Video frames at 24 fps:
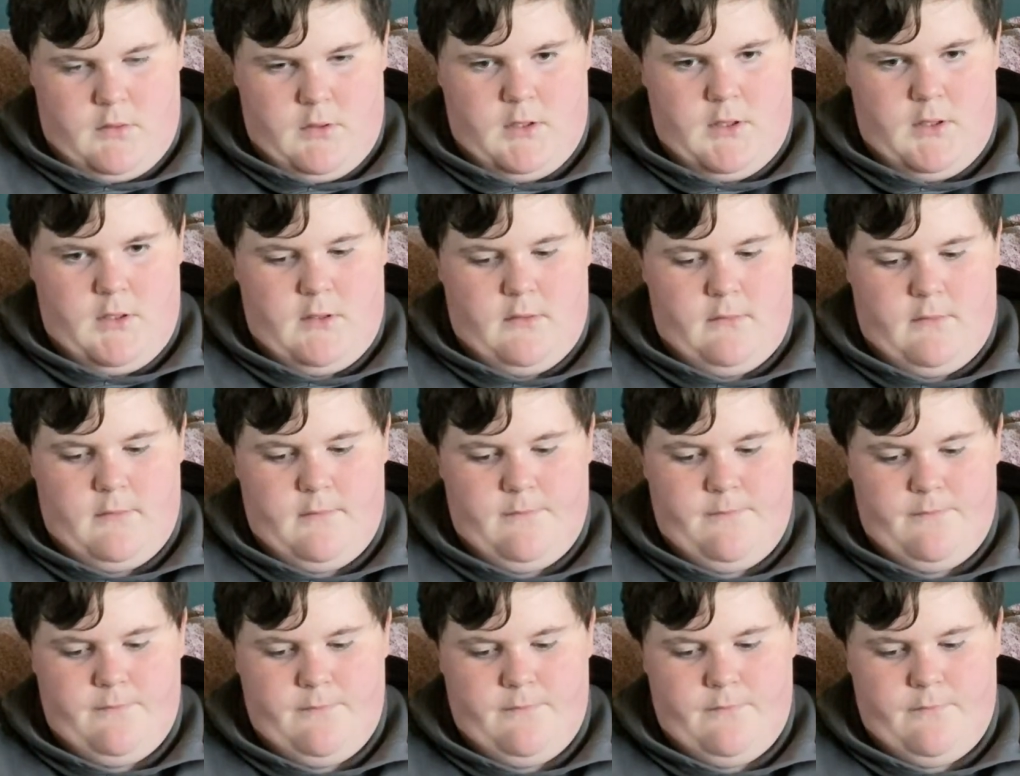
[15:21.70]
Yeah. I'm
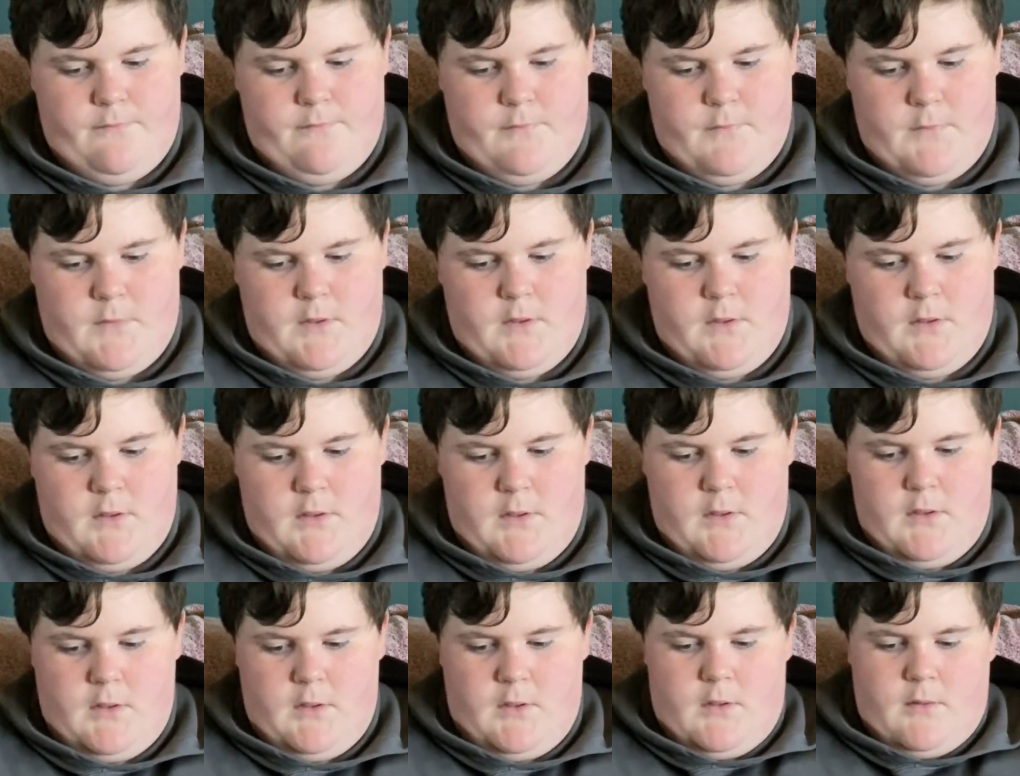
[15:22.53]

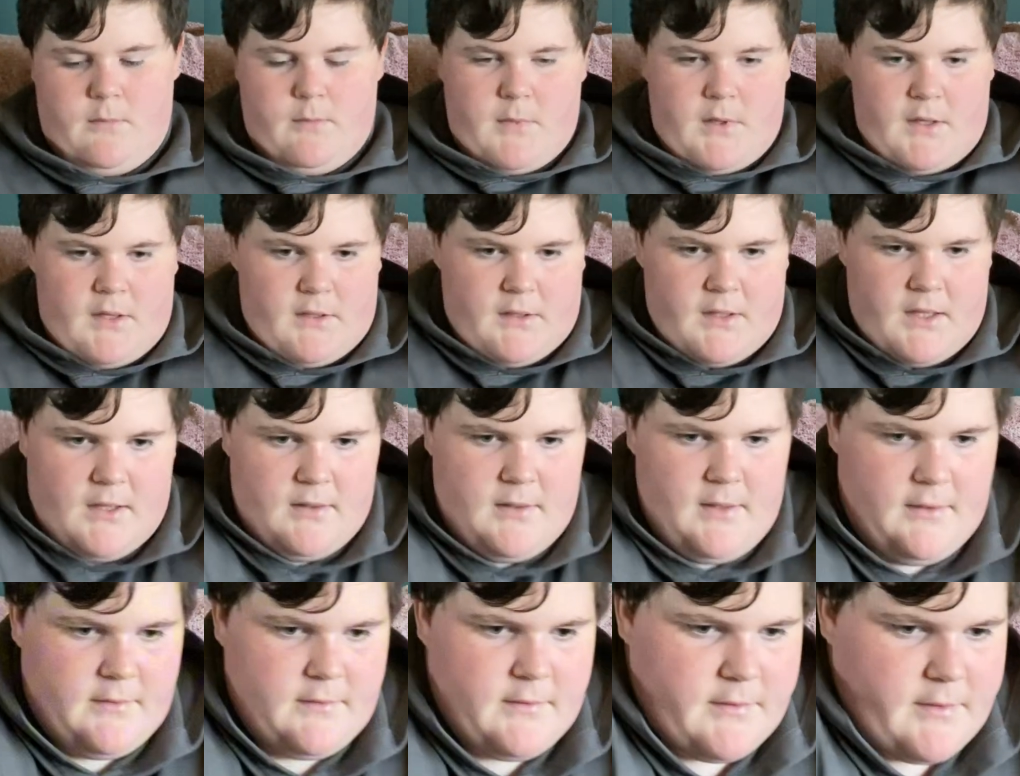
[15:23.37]
gonna
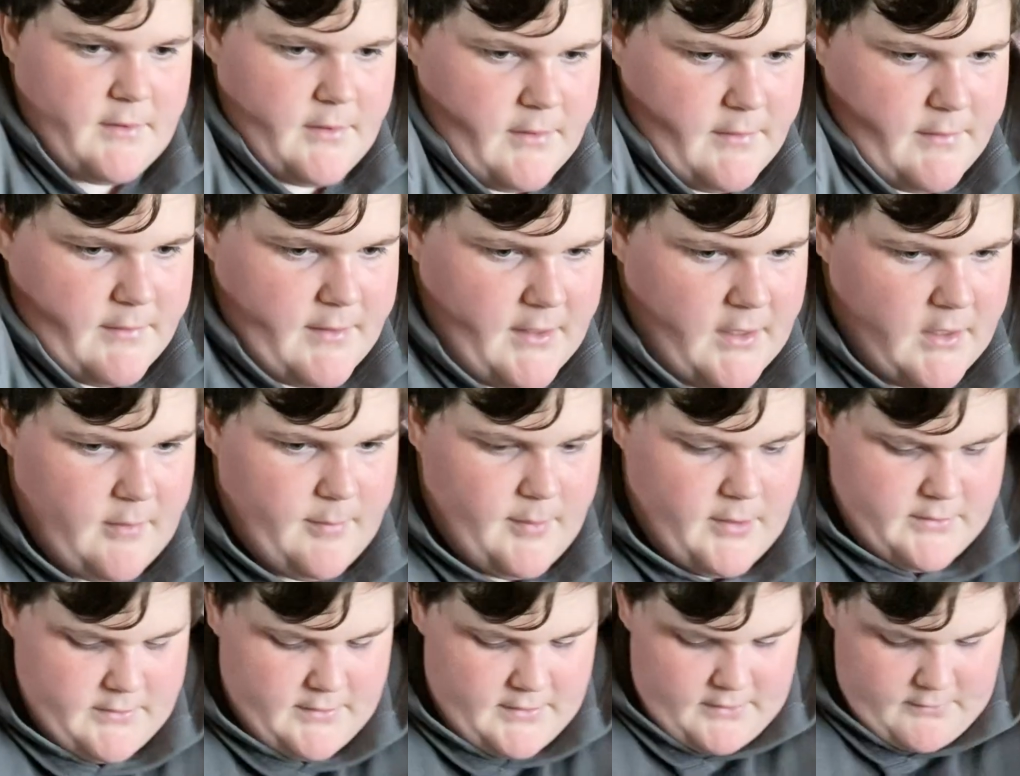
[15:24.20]
take this out of the taco
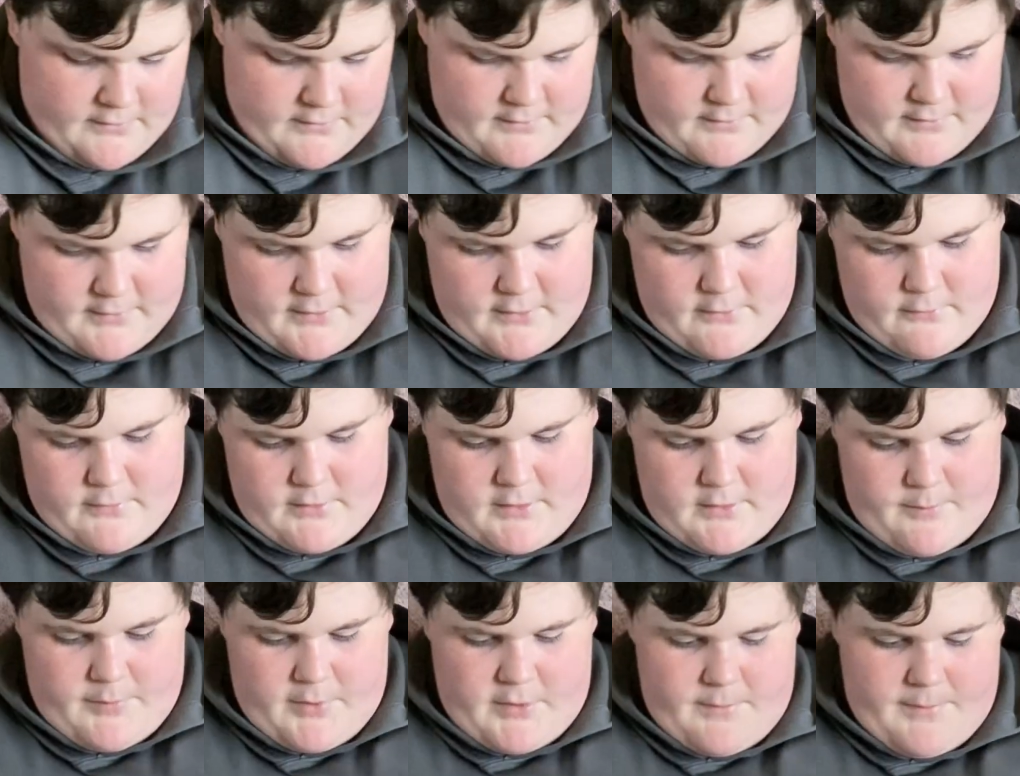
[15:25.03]
box now since I don't need
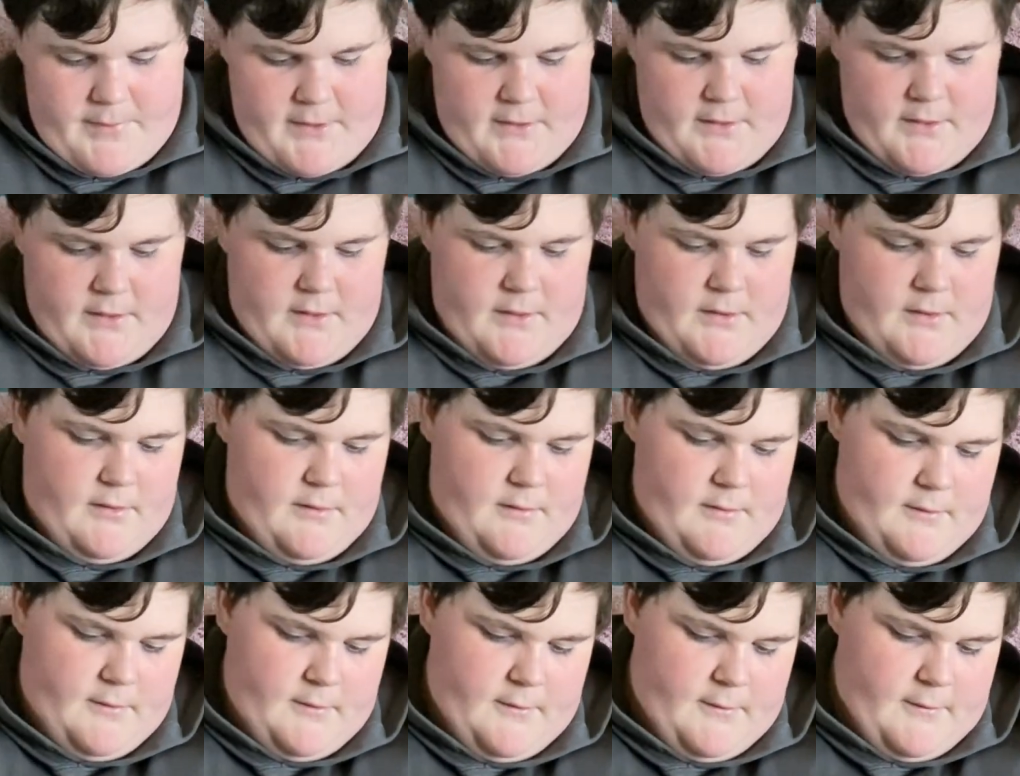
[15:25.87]
to put it back in.
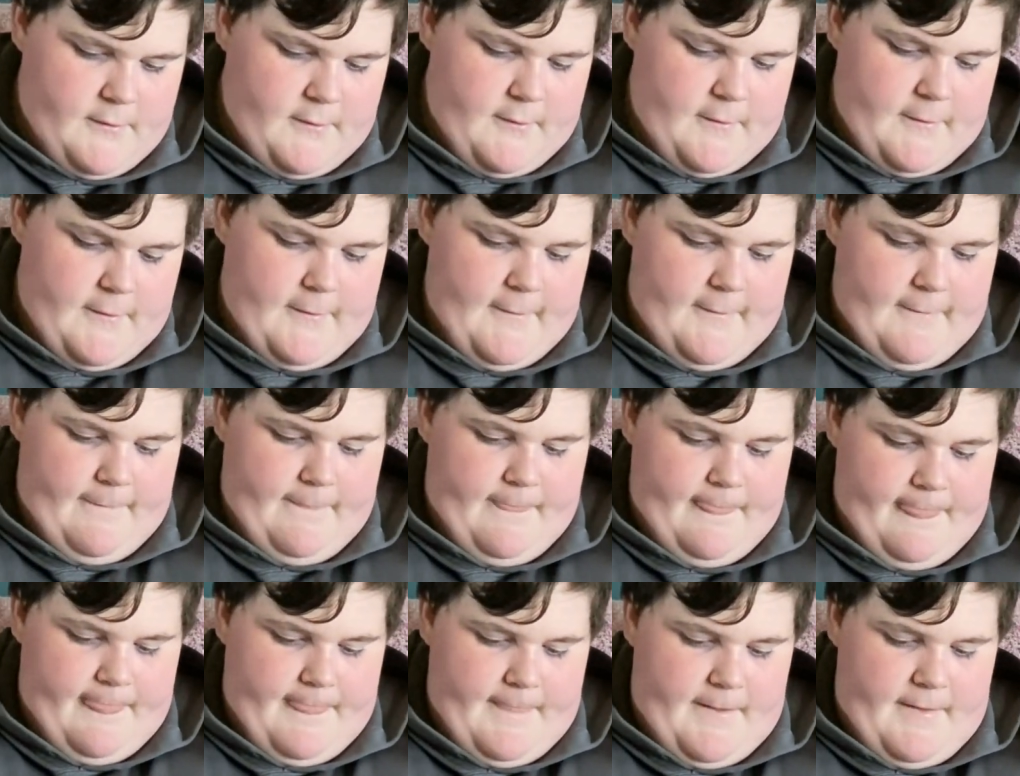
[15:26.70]

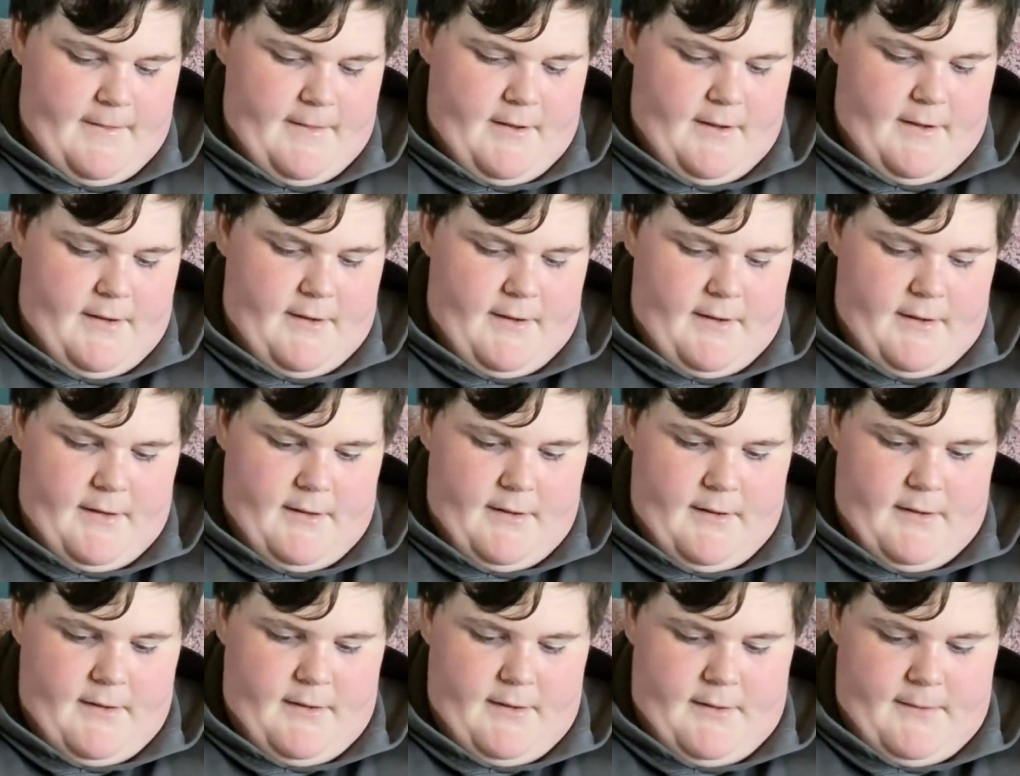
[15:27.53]
And then,
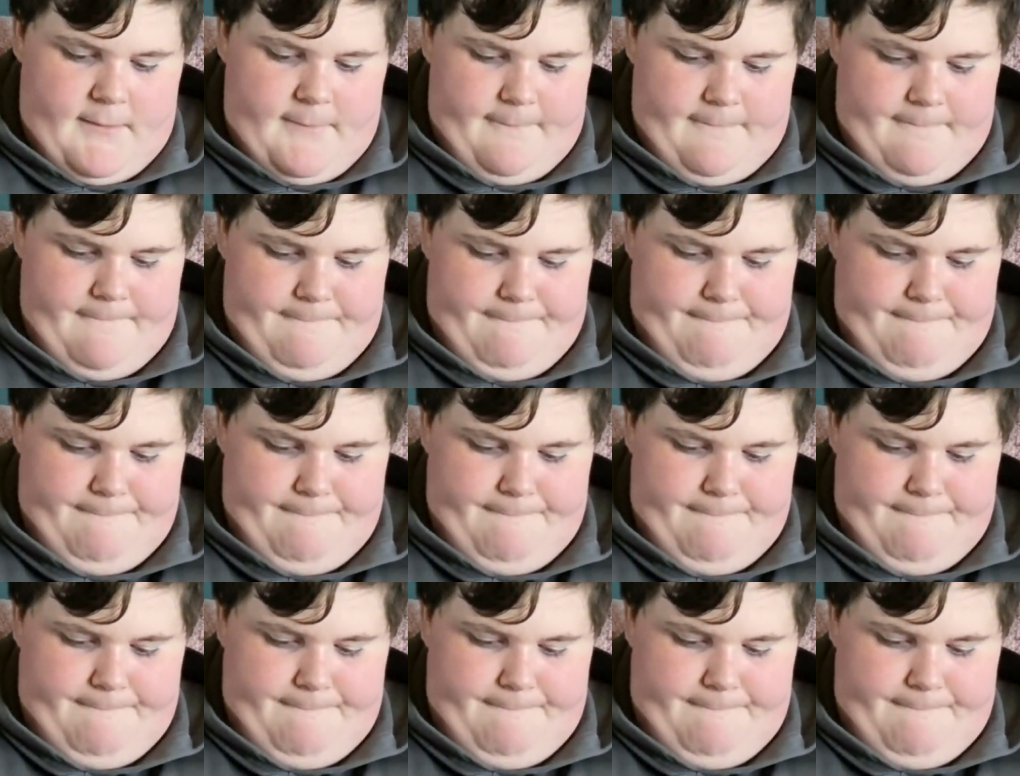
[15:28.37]
um...